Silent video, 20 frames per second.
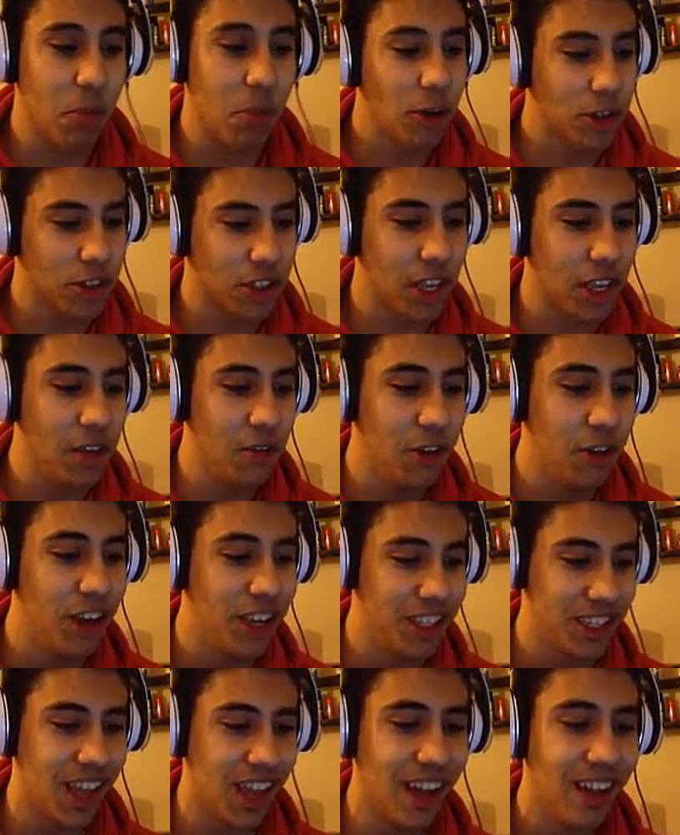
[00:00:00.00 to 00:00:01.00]
Poor Steve,
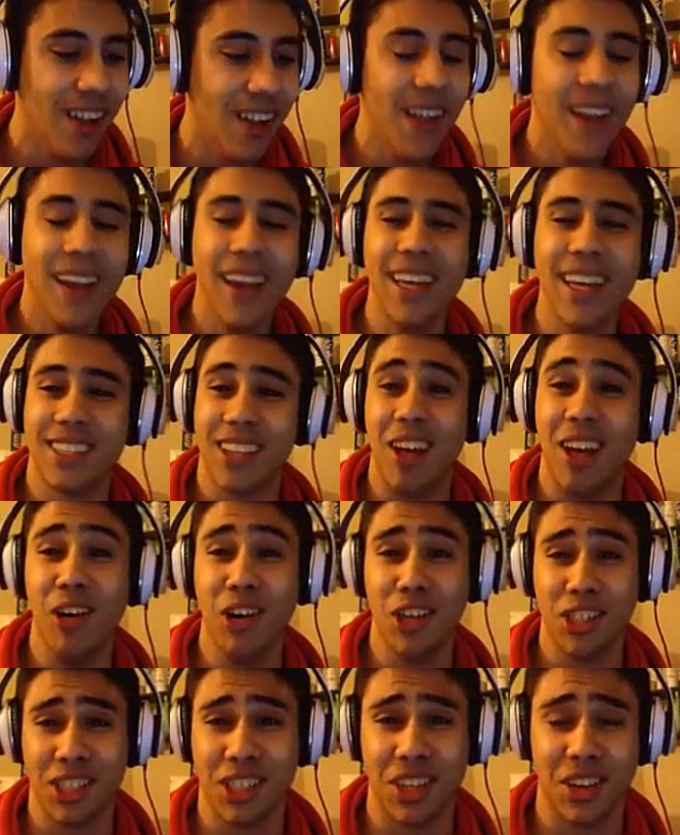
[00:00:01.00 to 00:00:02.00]
he's, he's
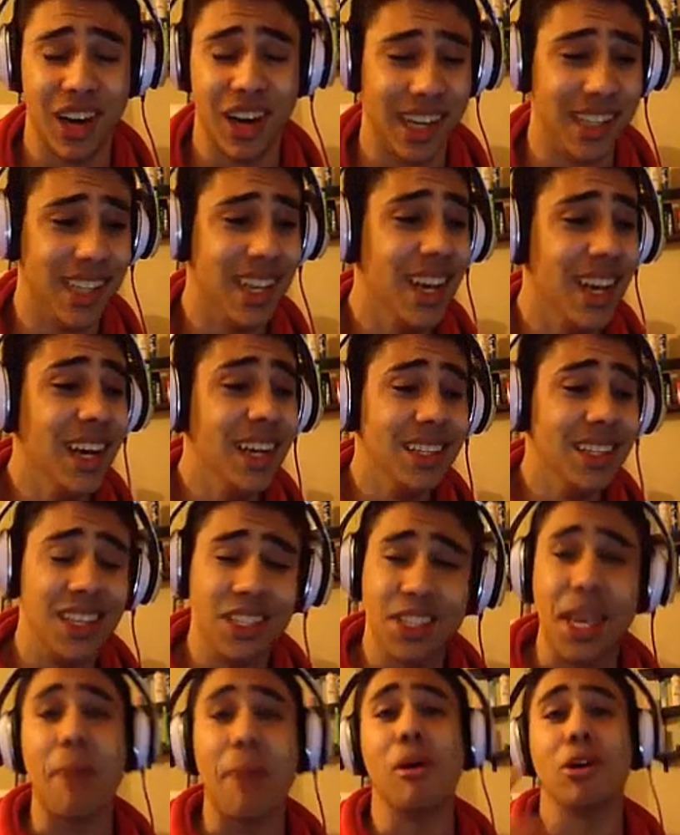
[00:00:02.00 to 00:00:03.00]
always the one.
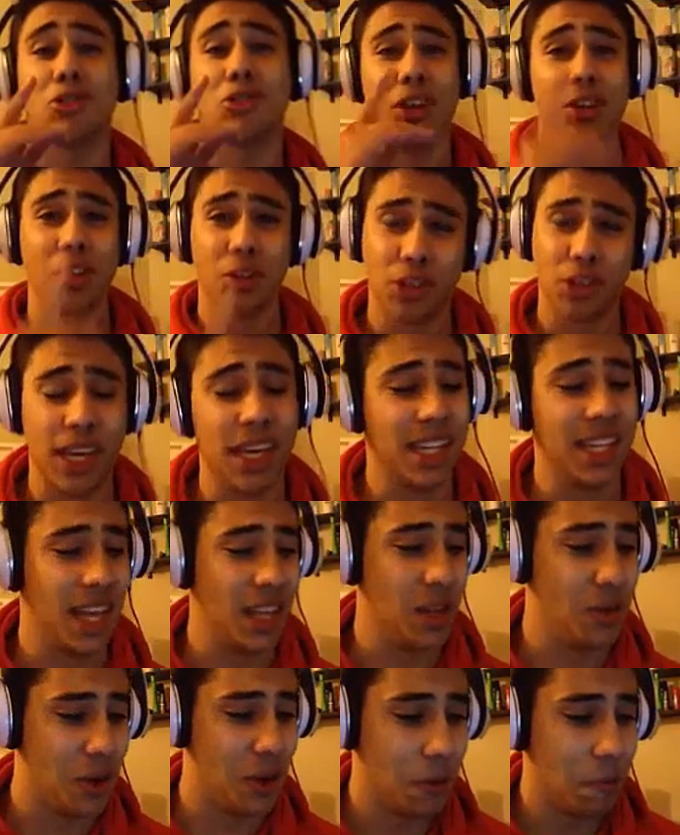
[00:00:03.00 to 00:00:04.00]
This time I'll try not to kill
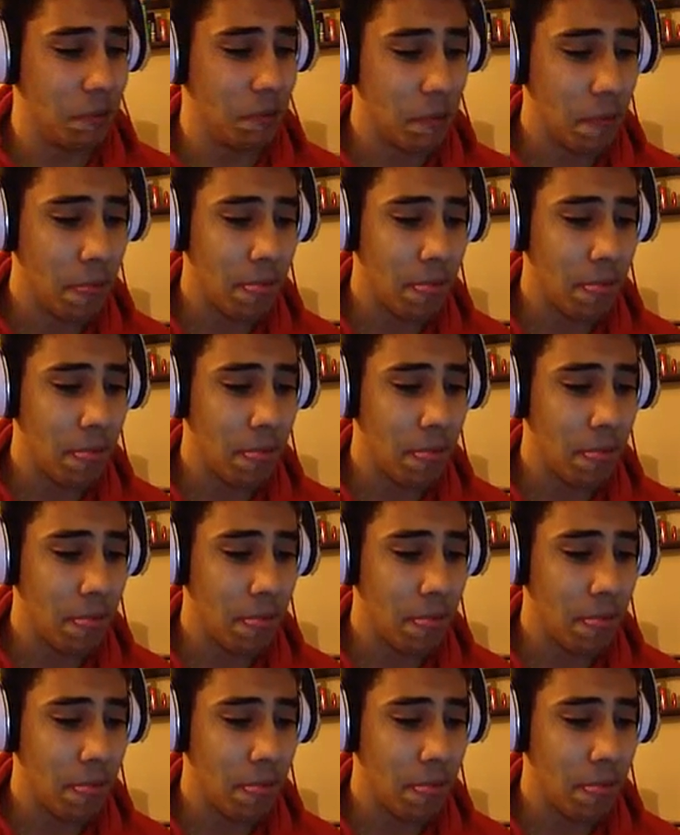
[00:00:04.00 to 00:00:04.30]
anyone.